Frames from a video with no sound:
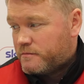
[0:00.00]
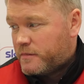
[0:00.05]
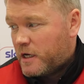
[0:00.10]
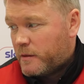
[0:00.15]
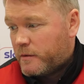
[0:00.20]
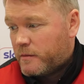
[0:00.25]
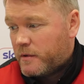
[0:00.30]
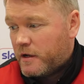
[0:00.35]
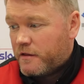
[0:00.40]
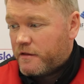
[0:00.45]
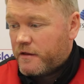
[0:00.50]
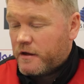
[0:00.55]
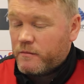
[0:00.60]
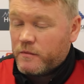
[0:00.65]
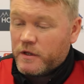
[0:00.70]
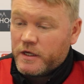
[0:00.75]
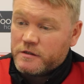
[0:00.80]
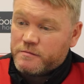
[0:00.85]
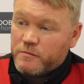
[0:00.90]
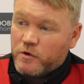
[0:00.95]
people might
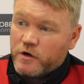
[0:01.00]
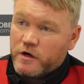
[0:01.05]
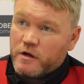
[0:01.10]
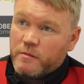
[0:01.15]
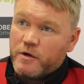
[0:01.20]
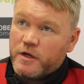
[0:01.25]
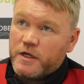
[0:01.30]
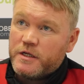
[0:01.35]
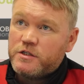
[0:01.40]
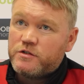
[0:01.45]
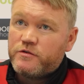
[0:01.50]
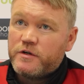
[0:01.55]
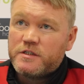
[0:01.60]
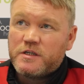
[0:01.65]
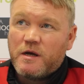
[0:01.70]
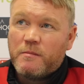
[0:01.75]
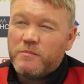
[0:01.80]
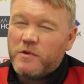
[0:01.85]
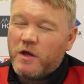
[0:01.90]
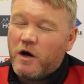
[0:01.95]
think, well, he's moaning about
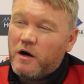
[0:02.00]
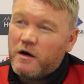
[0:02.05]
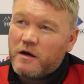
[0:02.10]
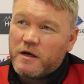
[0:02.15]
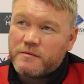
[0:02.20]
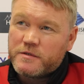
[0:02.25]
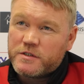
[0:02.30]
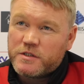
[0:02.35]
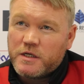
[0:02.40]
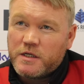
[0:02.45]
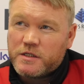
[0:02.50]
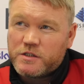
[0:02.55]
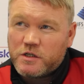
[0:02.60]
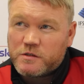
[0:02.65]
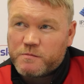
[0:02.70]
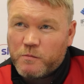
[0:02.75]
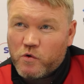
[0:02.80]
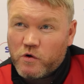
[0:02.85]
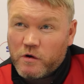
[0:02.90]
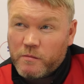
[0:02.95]
injuries. I'm not. It's
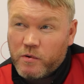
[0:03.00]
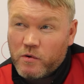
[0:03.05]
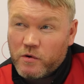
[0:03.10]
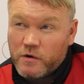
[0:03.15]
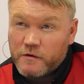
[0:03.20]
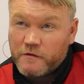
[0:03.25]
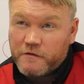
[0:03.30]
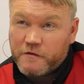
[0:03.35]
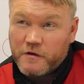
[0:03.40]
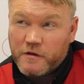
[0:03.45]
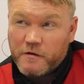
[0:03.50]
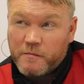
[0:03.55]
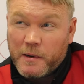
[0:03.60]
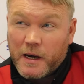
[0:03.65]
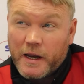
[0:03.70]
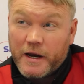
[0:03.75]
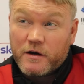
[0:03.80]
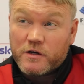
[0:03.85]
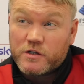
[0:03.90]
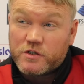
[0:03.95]
just more important for the
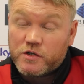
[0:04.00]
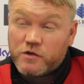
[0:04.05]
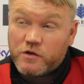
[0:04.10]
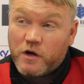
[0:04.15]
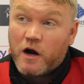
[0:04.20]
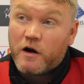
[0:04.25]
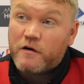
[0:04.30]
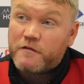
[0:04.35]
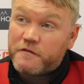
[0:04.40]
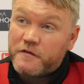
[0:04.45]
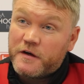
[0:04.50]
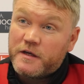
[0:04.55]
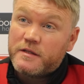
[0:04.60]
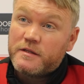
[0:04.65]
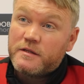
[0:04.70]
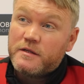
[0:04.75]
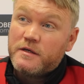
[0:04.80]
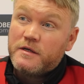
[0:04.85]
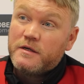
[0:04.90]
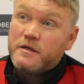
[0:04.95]
players who are
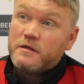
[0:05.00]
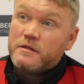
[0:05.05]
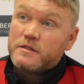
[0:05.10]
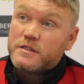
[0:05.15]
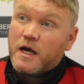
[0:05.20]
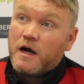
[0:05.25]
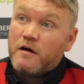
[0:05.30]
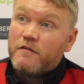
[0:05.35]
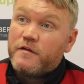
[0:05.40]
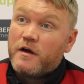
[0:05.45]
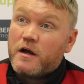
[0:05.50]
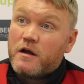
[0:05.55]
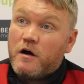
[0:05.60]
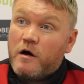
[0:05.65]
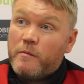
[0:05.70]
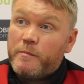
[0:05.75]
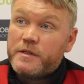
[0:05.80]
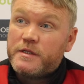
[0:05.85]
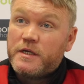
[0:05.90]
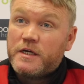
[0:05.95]
fit to have that
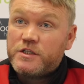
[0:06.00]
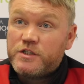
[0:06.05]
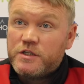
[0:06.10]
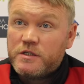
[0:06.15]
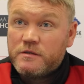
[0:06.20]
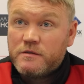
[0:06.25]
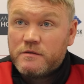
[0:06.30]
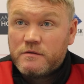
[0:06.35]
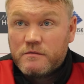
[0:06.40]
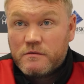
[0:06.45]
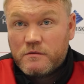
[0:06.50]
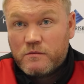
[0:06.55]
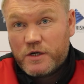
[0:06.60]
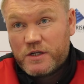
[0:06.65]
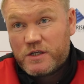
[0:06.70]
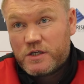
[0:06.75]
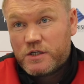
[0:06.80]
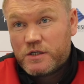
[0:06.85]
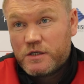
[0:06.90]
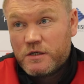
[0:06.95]
competition,
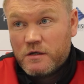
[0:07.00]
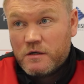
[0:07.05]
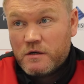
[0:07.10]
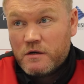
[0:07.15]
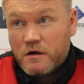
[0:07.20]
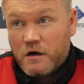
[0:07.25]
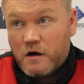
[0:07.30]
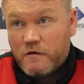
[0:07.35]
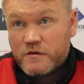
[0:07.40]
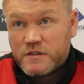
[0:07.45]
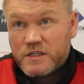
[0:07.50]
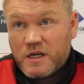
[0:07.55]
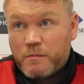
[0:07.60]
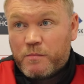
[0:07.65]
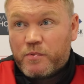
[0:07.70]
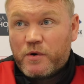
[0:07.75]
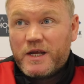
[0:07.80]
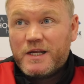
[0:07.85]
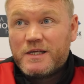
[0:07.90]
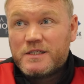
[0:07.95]
which obviously
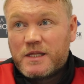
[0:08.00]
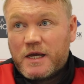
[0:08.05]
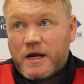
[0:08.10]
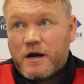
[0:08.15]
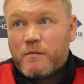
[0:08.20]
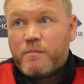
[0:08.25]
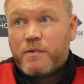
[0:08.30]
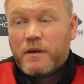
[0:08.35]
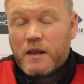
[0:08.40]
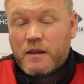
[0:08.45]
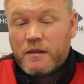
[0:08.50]
breeds their